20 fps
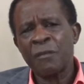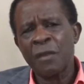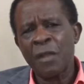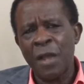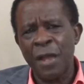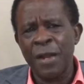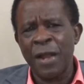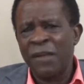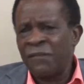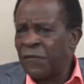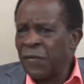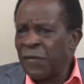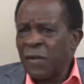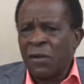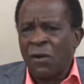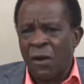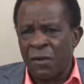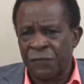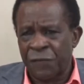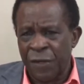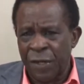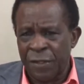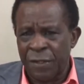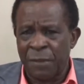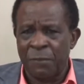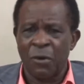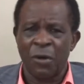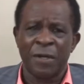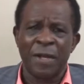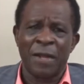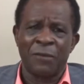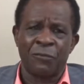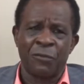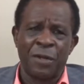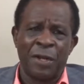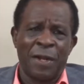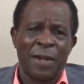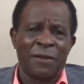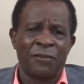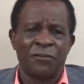and I feel confident about that
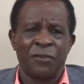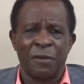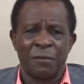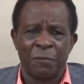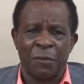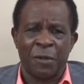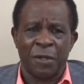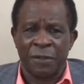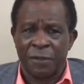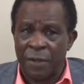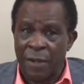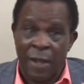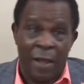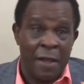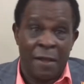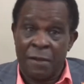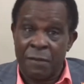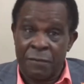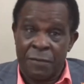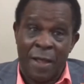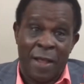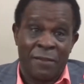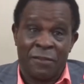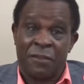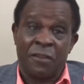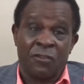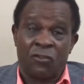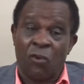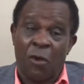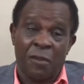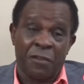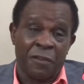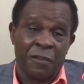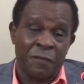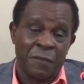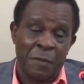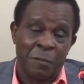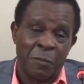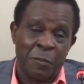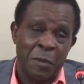re-election, but that's the choice
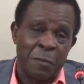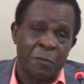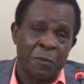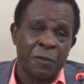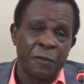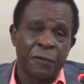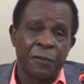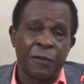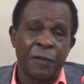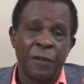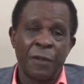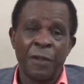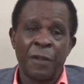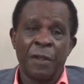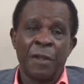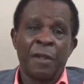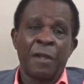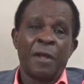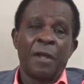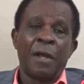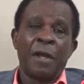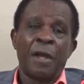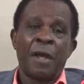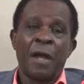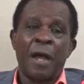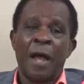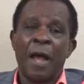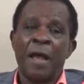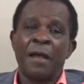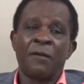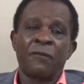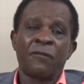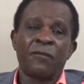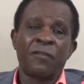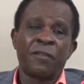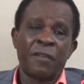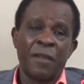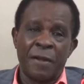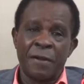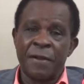of the people. I have
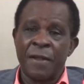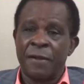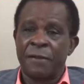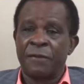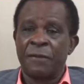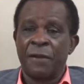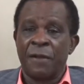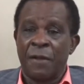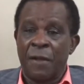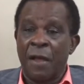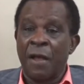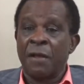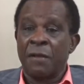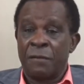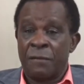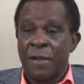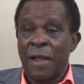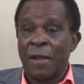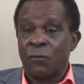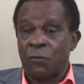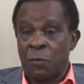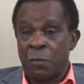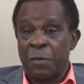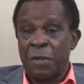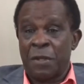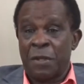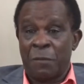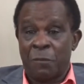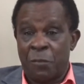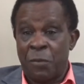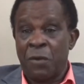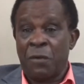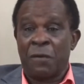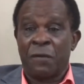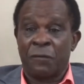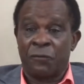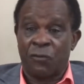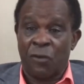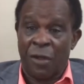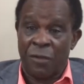said that that would be the period
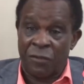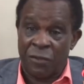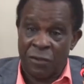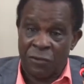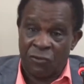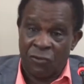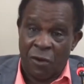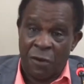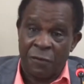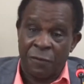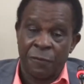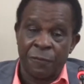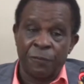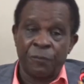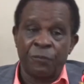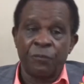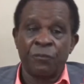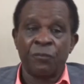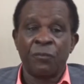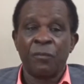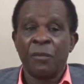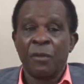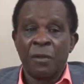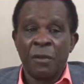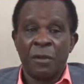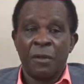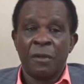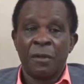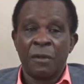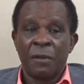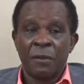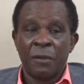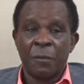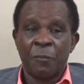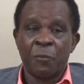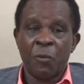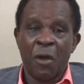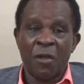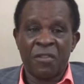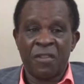of transition. The
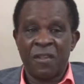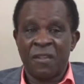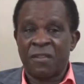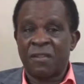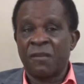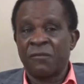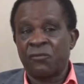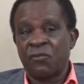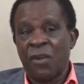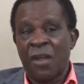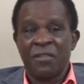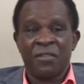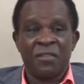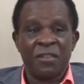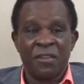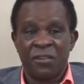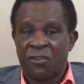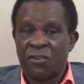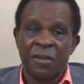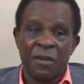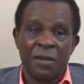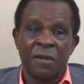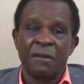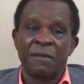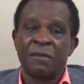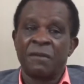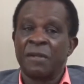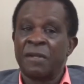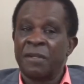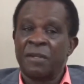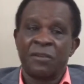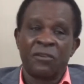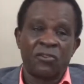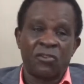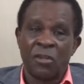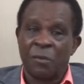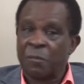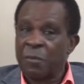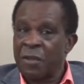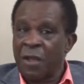process of transitioning
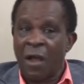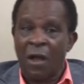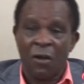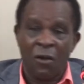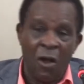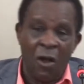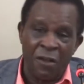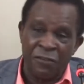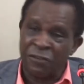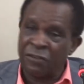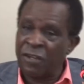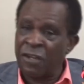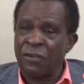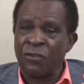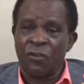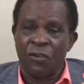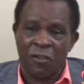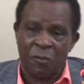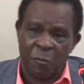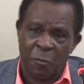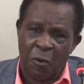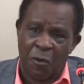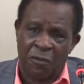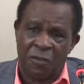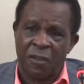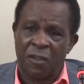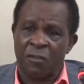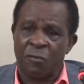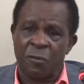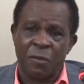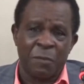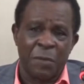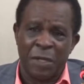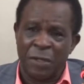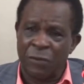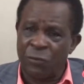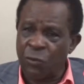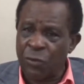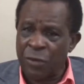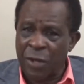leadership is a continuous process. We've
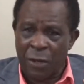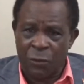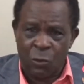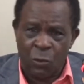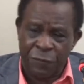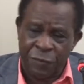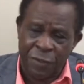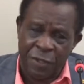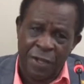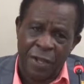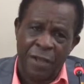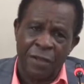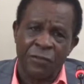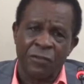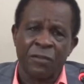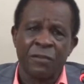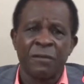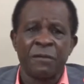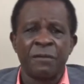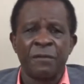been doing that over the years.